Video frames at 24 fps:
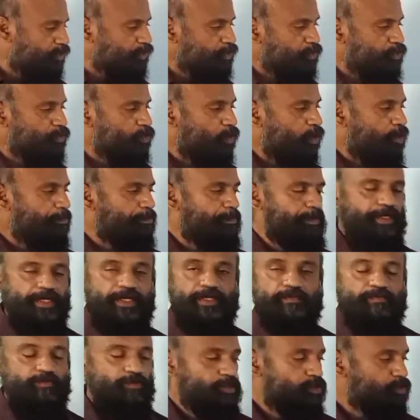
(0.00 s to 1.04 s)
should not
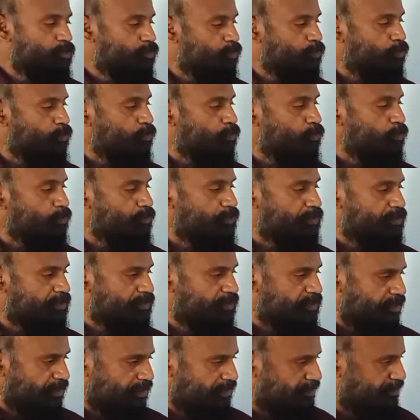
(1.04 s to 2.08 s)
be too
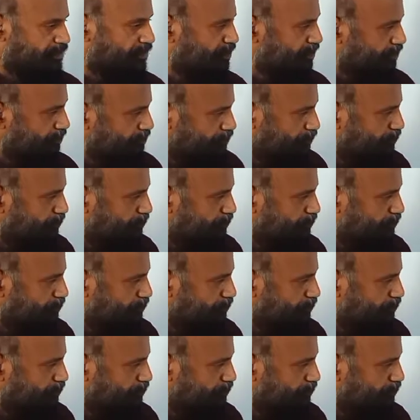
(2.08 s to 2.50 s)
strict.